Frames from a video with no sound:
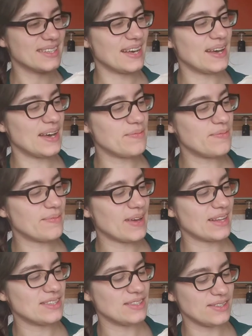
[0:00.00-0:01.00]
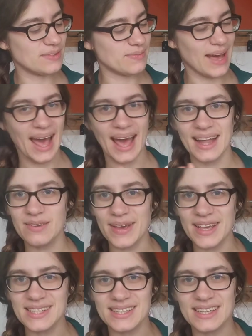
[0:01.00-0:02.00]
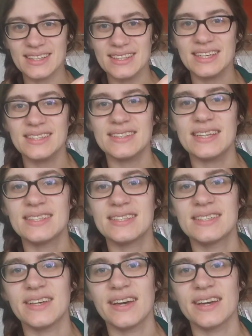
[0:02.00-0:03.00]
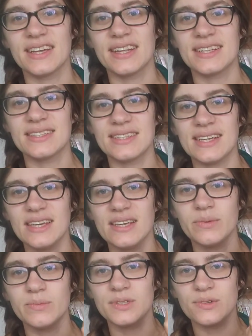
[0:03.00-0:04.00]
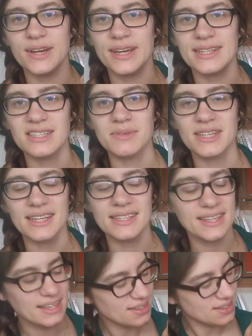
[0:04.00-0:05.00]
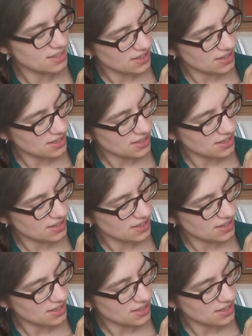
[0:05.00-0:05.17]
Had to do some hand basting and things. This circular seam was quite intimidating.